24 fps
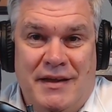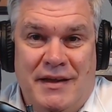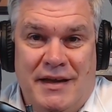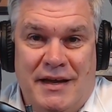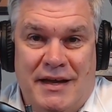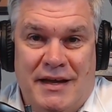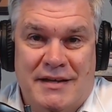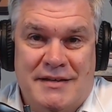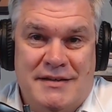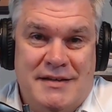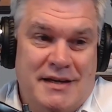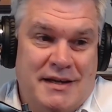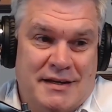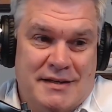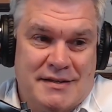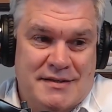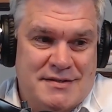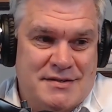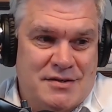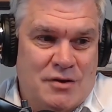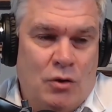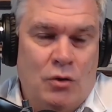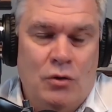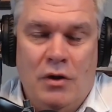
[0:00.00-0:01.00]
it
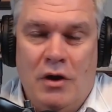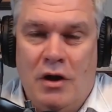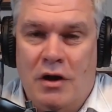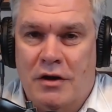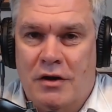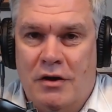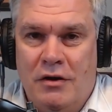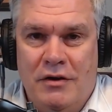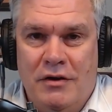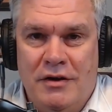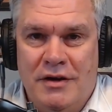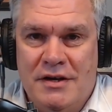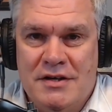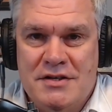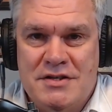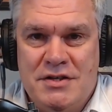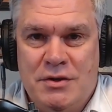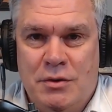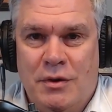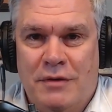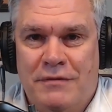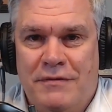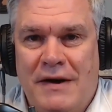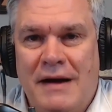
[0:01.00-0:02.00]
is no longer an
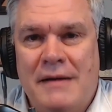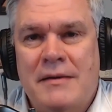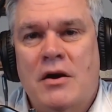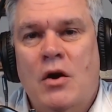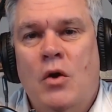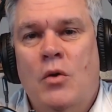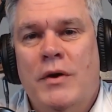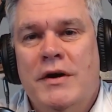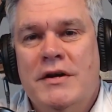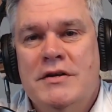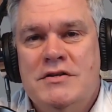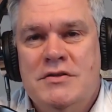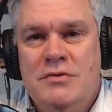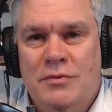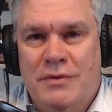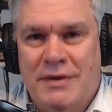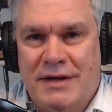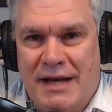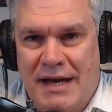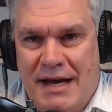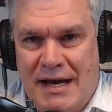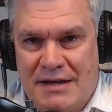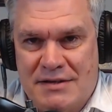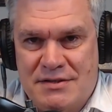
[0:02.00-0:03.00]
issue, if I go into a
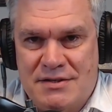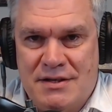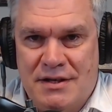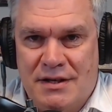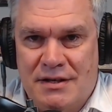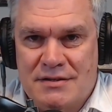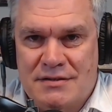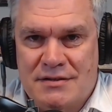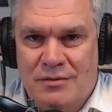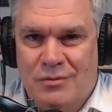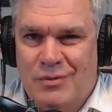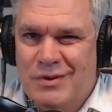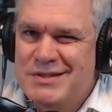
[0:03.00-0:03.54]
gas station,